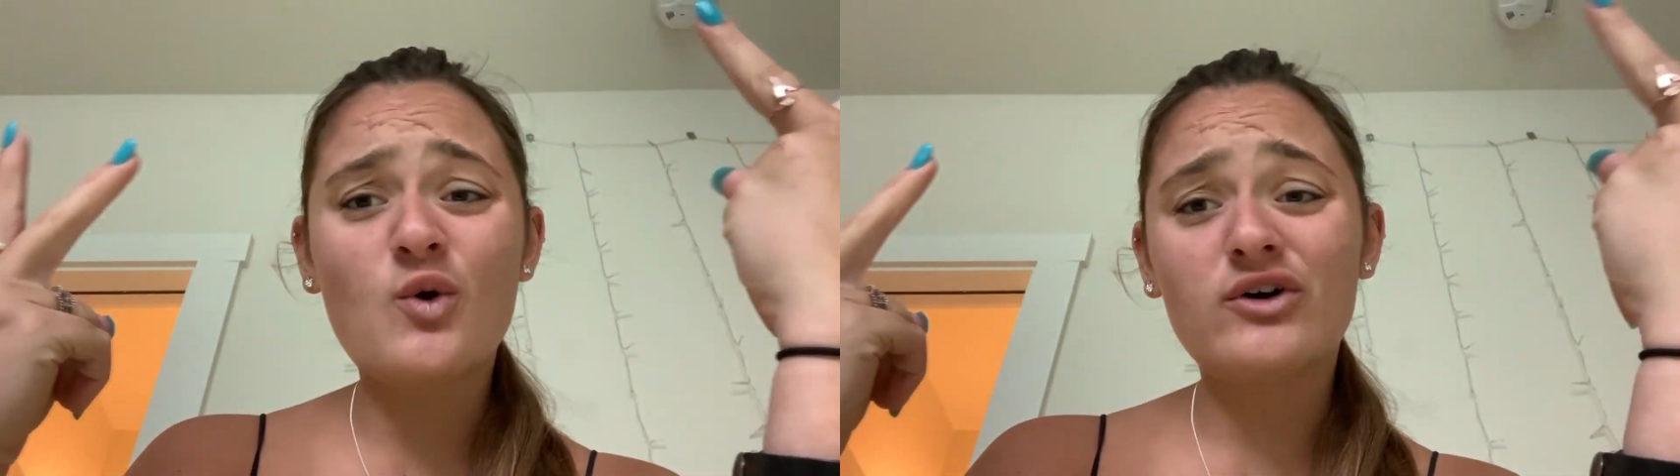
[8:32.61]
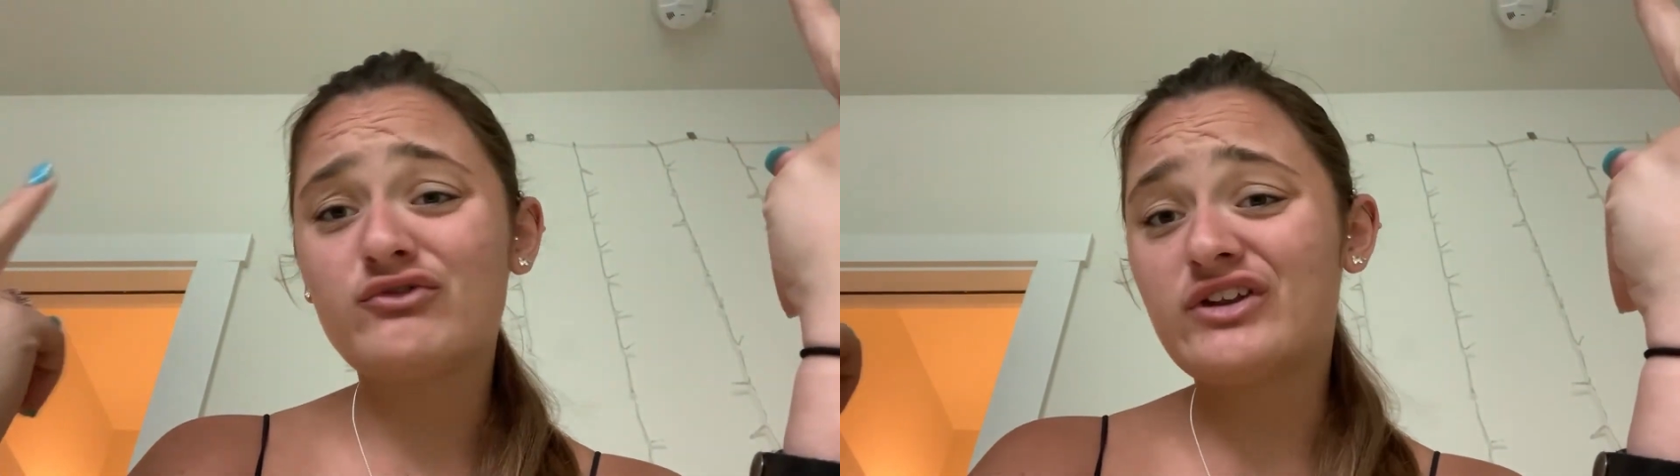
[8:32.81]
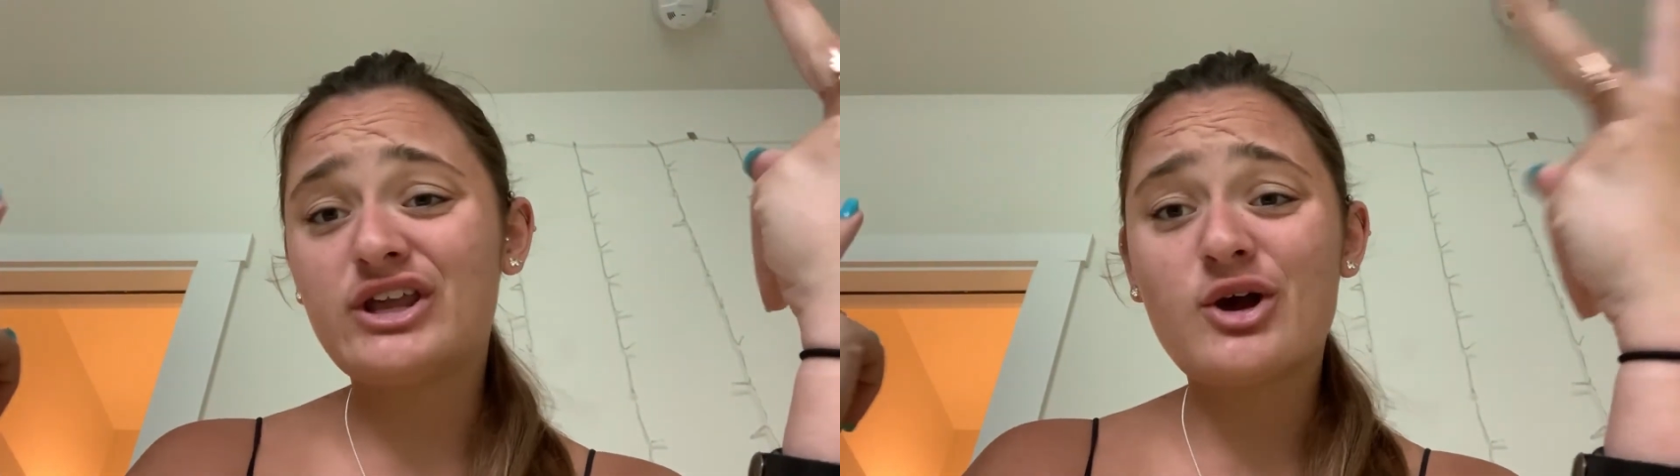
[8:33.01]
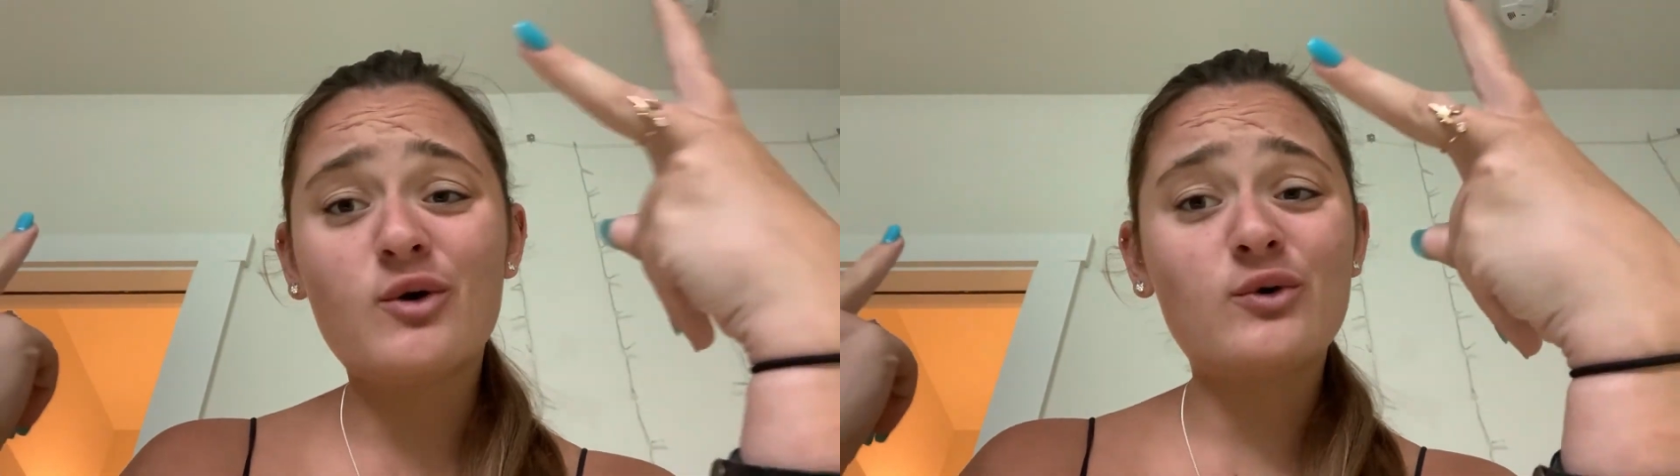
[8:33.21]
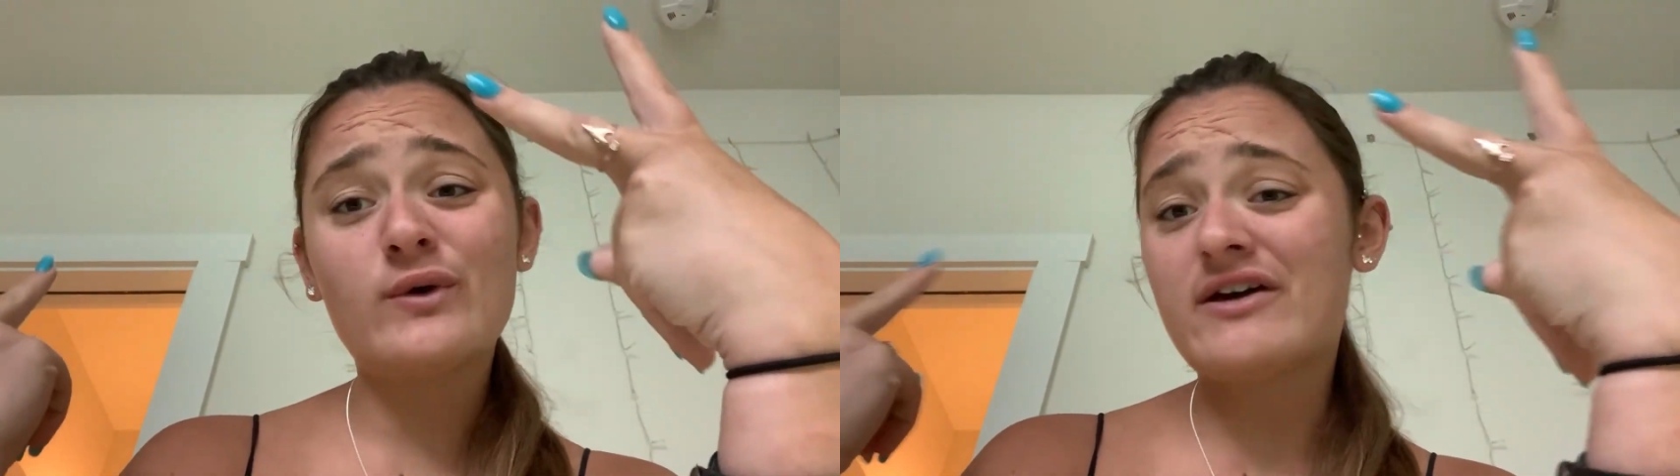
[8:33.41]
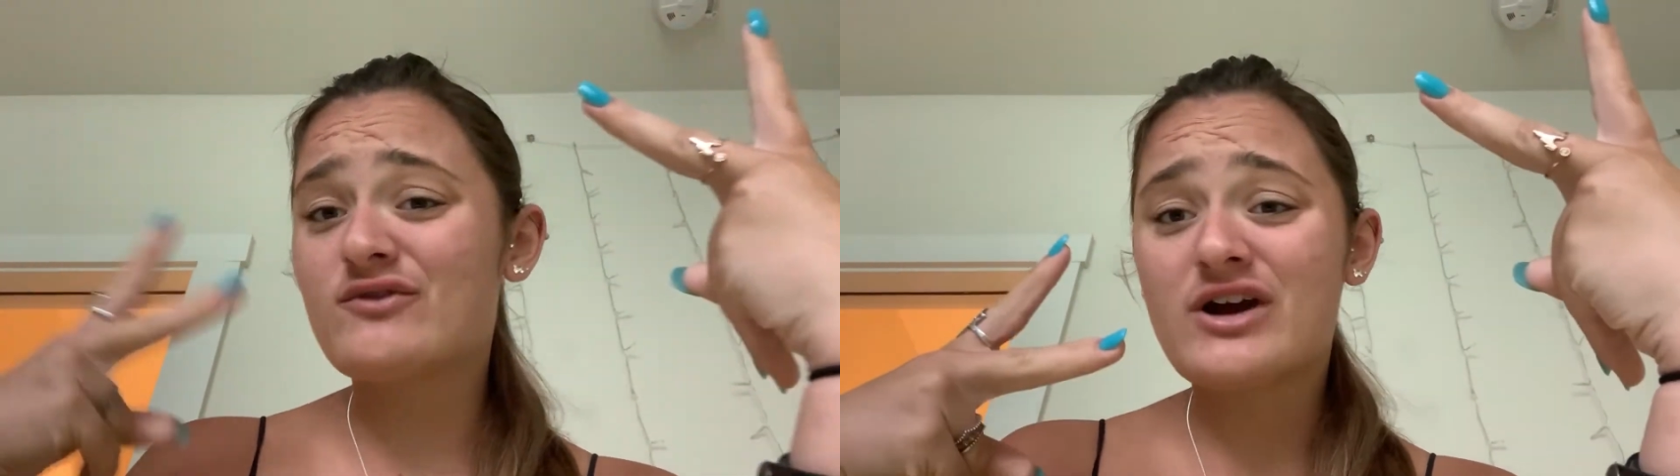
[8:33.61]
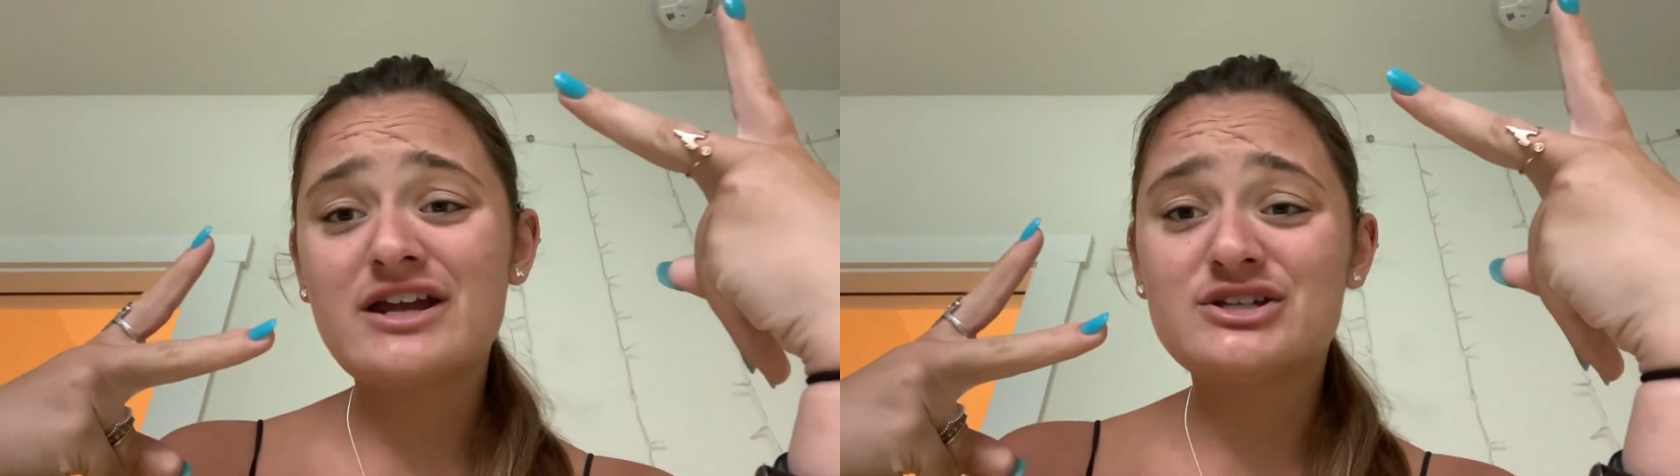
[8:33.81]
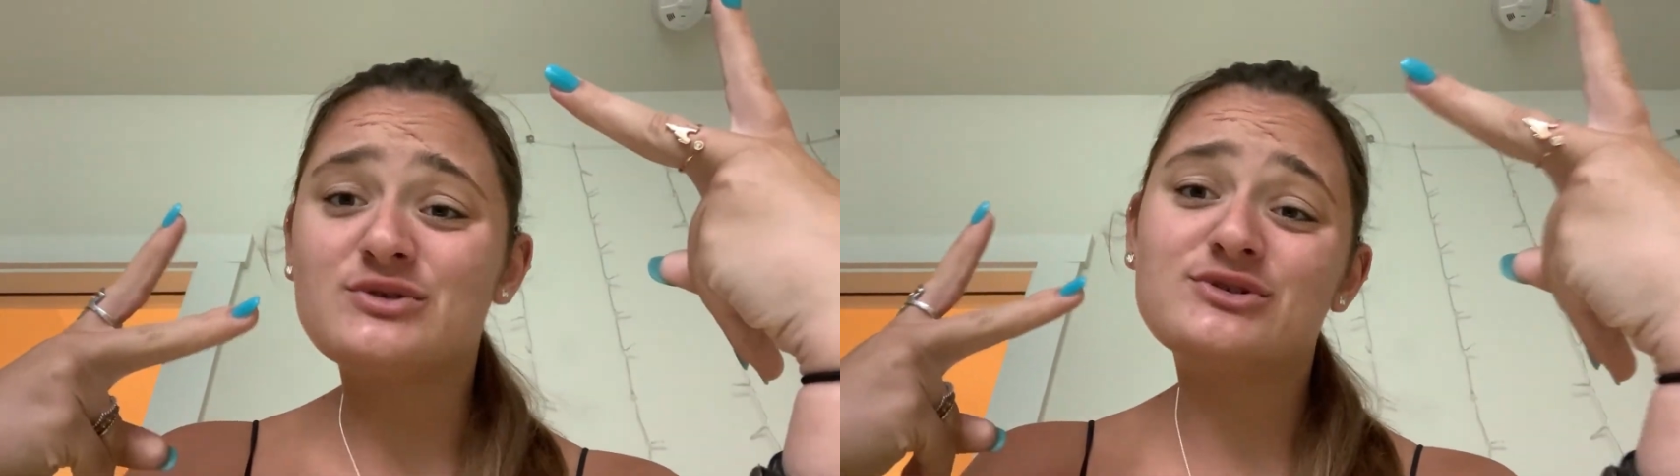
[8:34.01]
or video or whatever
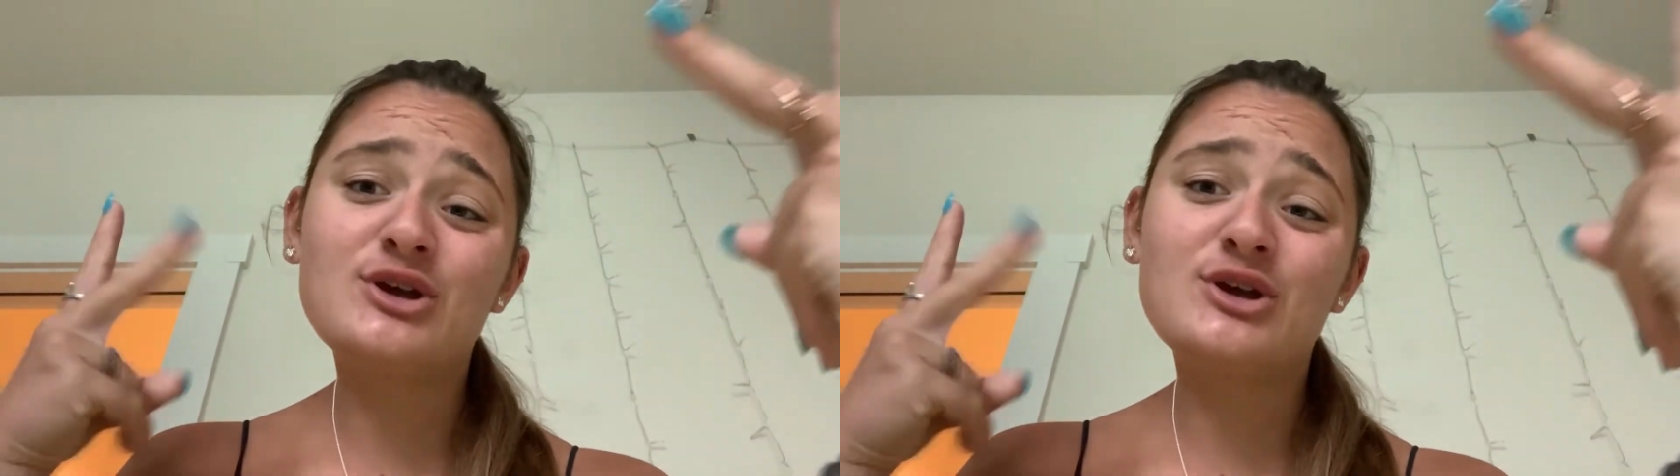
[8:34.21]
I do.